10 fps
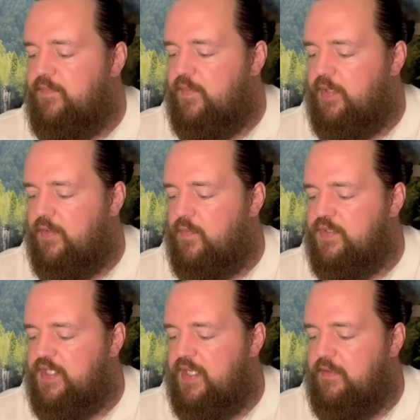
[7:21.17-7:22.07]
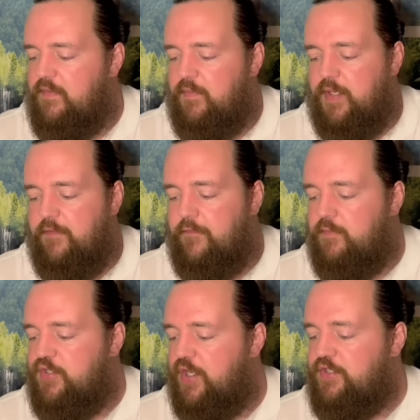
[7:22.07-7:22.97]
But we'll see. But
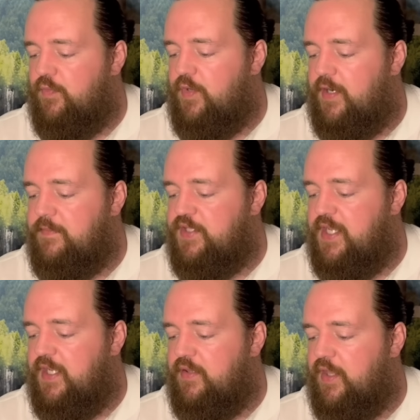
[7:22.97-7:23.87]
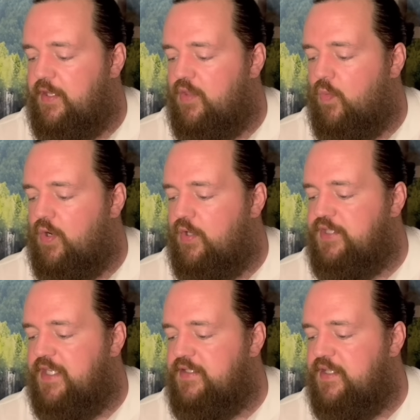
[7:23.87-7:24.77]
from judging what I'm seeing, like the World
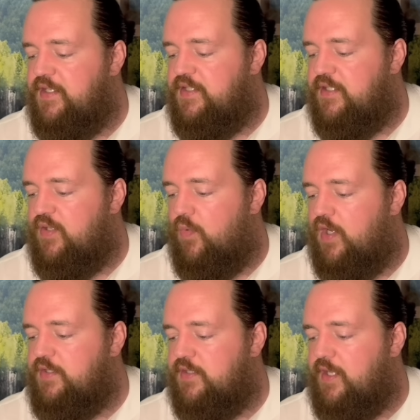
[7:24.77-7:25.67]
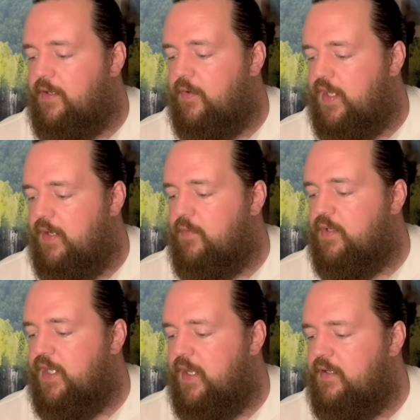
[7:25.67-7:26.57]
into the Six of Wands, it's like, okay,
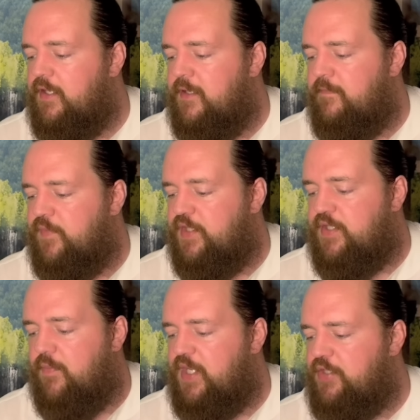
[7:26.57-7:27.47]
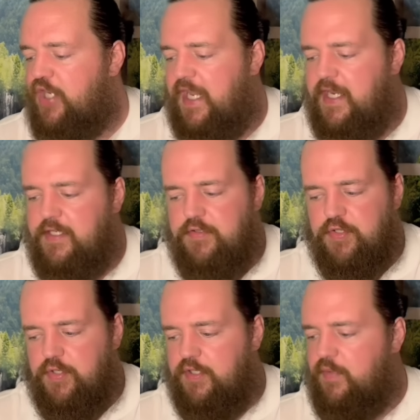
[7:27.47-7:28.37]
well, yeah. This could be a change,
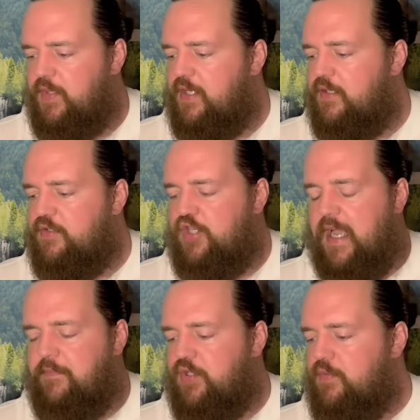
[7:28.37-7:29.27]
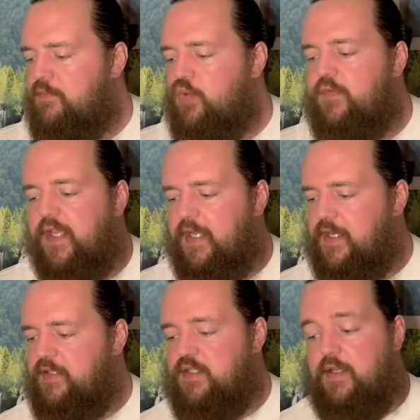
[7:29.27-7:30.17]
or it could be a chapter moving,
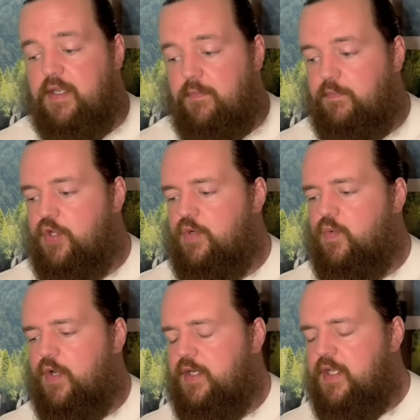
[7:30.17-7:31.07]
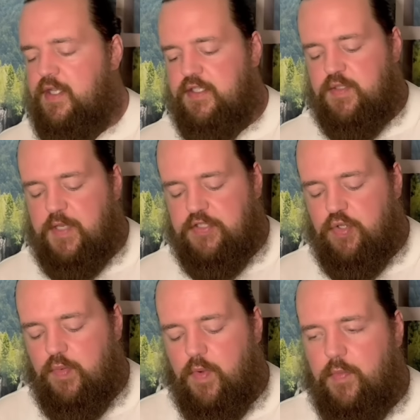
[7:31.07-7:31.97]
and it's like a good one,
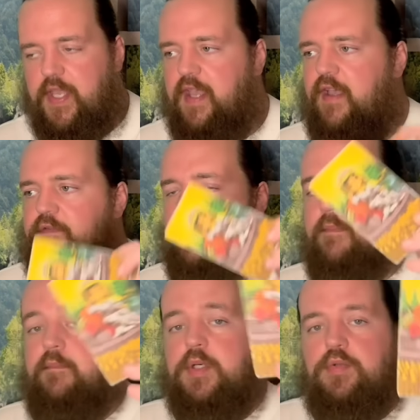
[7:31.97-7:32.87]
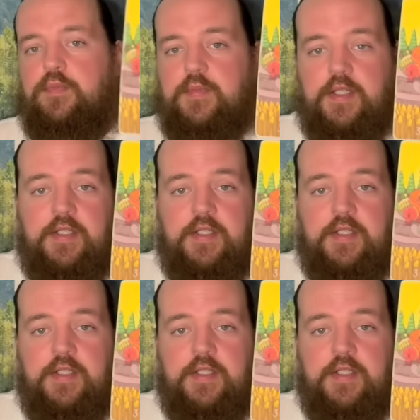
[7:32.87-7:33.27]
especially when we have, boom,